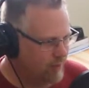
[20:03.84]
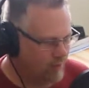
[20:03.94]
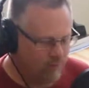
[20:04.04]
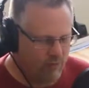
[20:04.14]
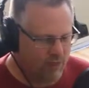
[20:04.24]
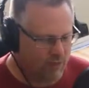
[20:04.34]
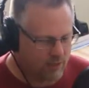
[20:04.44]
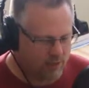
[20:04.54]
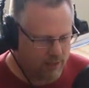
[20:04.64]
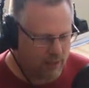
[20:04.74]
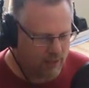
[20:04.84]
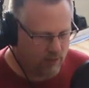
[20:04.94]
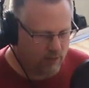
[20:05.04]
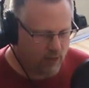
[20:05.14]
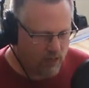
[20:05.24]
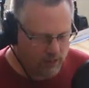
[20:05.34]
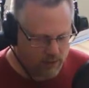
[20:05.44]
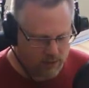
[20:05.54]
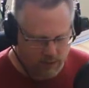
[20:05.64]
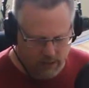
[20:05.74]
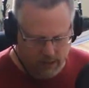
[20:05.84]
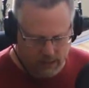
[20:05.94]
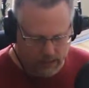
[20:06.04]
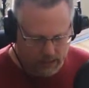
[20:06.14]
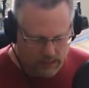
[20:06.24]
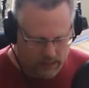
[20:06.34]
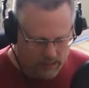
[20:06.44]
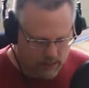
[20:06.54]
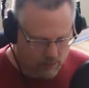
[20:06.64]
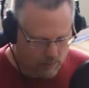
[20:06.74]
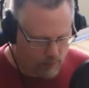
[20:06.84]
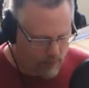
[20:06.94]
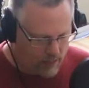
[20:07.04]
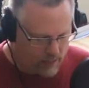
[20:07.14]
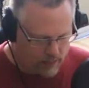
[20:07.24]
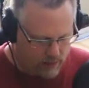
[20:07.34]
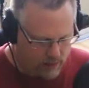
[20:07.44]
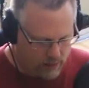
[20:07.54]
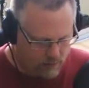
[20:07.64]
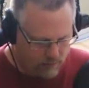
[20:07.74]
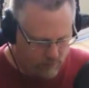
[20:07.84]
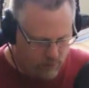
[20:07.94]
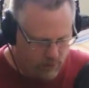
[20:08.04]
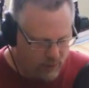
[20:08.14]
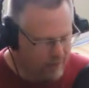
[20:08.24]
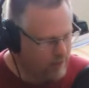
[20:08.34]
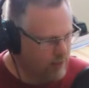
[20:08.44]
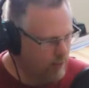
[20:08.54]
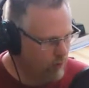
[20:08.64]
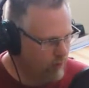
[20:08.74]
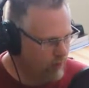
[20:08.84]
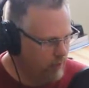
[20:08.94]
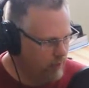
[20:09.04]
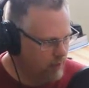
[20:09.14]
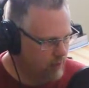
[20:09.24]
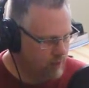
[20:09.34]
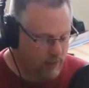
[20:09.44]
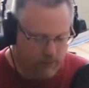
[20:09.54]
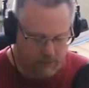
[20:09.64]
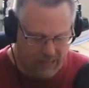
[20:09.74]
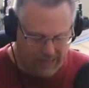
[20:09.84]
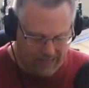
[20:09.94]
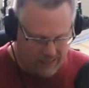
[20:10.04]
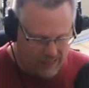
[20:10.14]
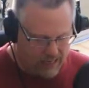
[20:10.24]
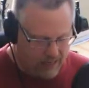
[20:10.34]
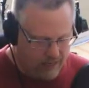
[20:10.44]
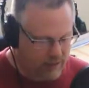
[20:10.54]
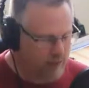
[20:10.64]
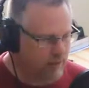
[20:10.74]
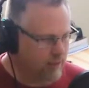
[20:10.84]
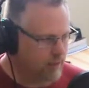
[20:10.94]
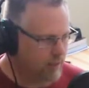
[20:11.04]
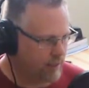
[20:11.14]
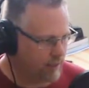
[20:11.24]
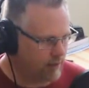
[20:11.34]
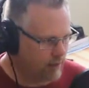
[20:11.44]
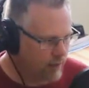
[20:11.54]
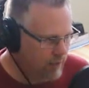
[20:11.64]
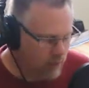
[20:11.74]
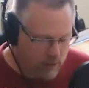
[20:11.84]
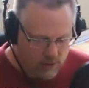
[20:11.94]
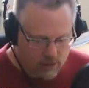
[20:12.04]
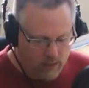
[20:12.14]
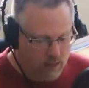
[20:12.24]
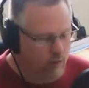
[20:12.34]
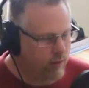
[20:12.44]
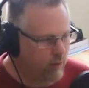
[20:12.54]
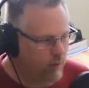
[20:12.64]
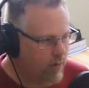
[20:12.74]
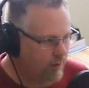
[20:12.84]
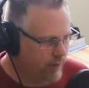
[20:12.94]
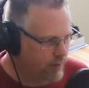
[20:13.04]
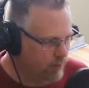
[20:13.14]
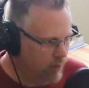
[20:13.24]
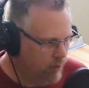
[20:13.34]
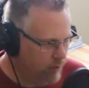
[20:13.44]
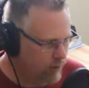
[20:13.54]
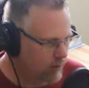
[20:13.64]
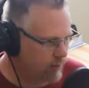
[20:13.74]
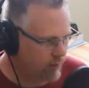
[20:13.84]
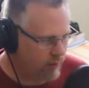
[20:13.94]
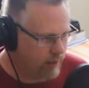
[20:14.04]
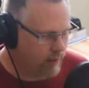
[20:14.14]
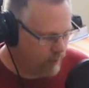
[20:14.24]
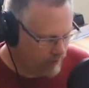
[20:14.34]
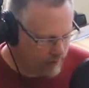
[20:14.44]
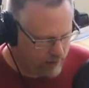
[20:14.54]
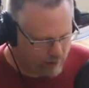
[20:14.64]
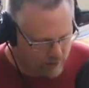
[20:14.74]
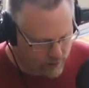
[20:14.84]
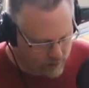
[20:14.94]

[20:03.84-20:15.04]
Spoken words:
This was fixed size fonts. So you got to see 40 characters at a time, 8 lines on this thing. Of course, this does go into graphics mode where you have